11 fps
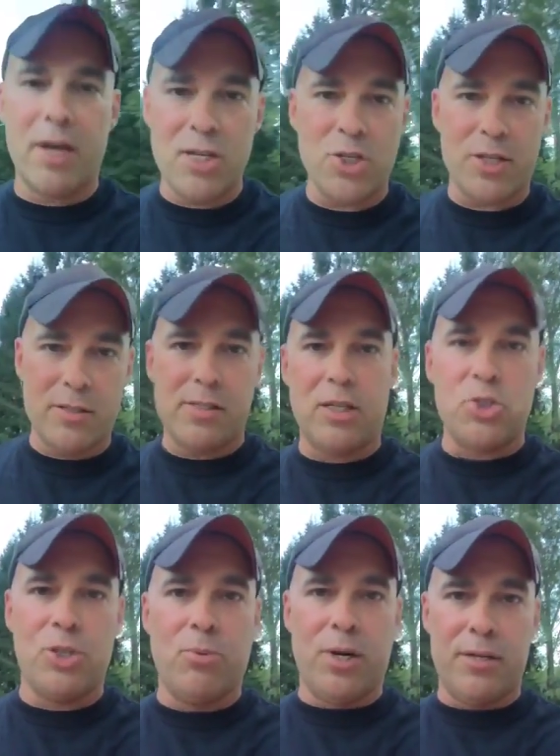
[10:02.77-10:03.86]
agent and said
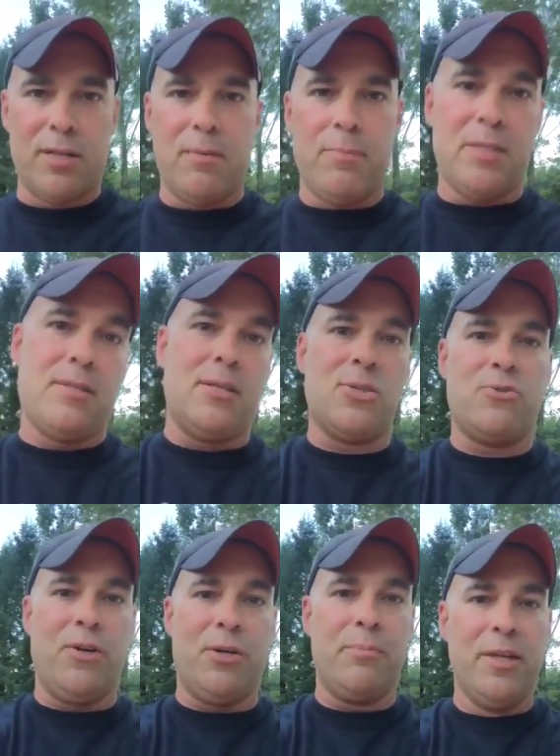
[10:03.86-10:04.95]
she wanted to commit to this
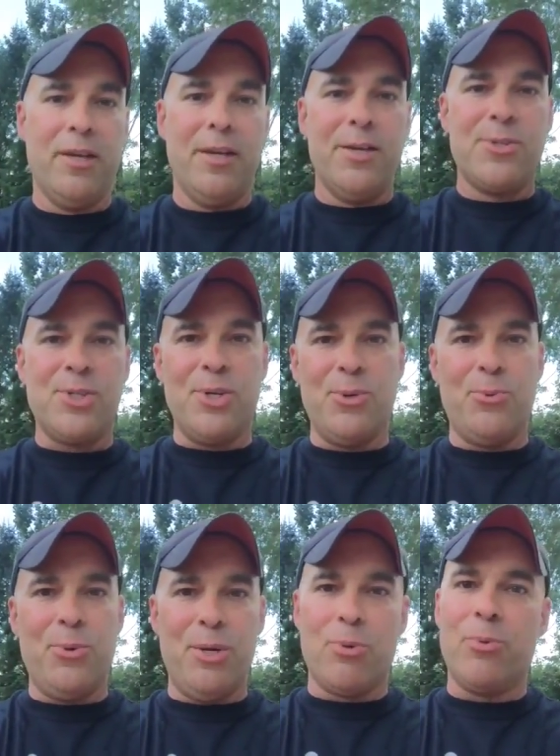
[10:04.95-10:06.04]
film. So
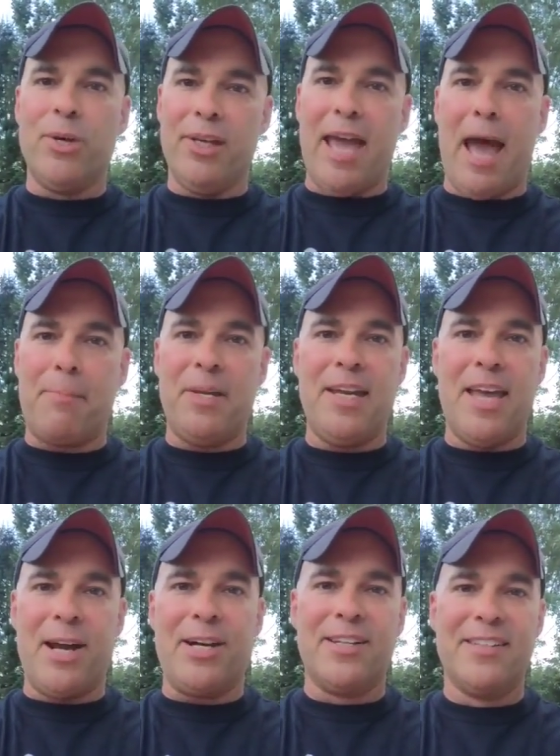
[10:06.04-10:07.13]
we were really happy to
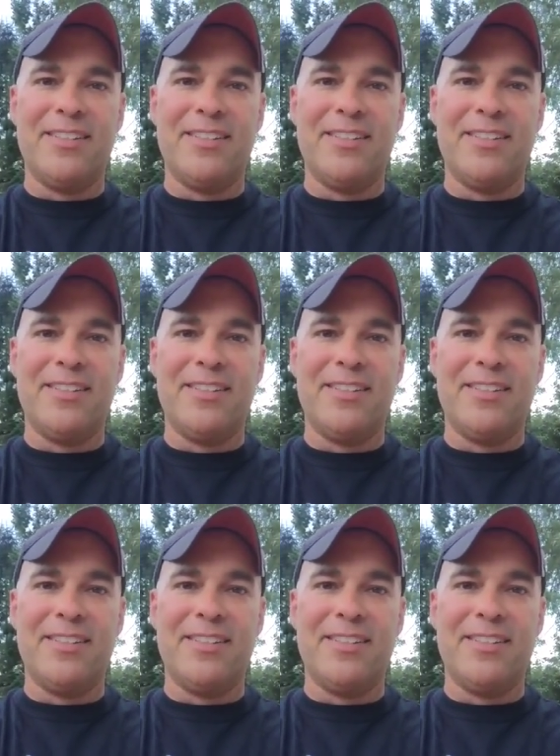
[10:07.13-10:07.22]
get her.